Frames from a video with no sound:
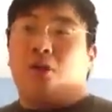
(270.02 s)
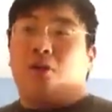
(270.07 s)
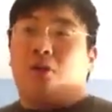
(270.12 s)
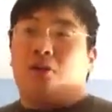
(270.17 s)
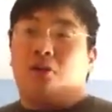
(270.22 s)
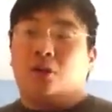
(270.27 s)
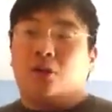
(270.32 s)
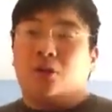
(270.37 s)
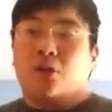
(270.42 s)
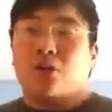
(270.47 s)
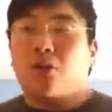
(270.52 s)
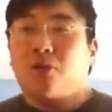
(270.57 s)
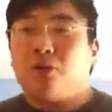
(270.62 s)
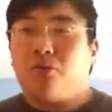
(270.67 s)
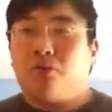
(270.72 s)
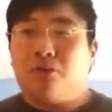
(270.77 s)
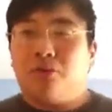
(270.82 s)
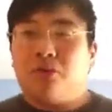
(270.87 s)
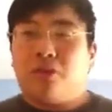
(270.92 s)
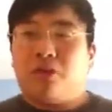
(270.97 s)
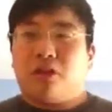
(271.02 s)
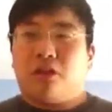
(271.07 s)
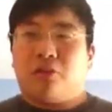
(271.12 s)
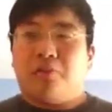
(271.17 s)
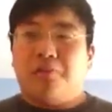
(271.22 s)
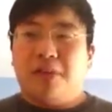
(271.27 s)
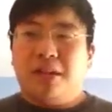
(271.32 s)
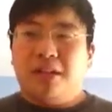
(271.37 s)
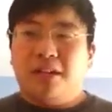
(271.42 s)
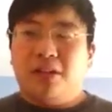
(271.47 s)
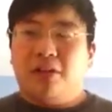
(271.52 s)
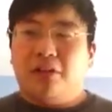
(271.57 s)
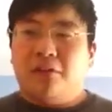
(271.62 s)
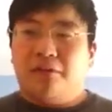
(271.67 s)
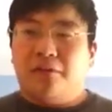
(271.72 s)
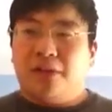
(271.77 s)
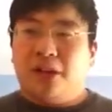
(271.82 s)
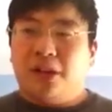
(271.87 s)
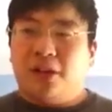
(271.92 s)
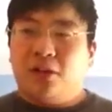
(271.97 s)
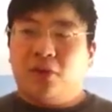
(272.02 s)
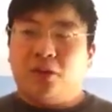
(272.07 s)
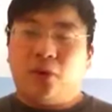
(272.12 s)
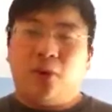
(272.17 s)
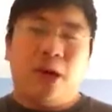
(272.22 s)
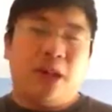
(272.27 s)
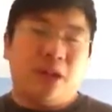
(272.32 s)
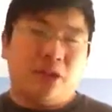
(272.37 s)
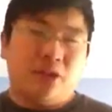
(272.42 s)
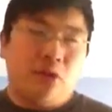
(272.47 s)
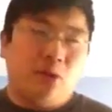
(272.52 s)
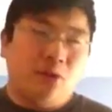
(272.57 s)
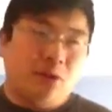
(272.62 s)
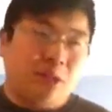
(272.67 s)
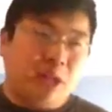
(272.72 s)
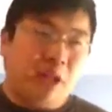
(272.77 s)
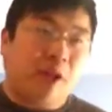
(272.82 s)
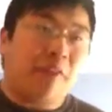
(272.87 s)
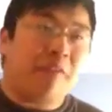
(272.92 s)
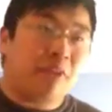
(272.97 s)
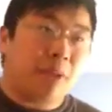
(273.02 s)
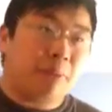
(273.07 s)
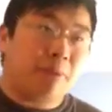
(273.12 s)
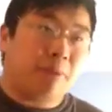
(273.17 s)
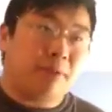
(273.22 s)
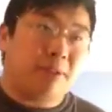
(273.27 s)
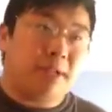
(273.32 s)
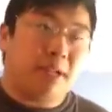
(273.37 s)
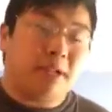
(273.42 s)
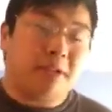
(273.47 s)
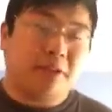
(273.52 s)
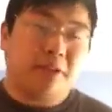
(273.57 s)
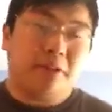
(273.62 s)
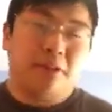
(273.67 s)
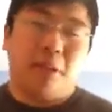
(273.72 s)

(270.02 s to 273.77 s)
So, speaking of it, I saw the AFC predictor.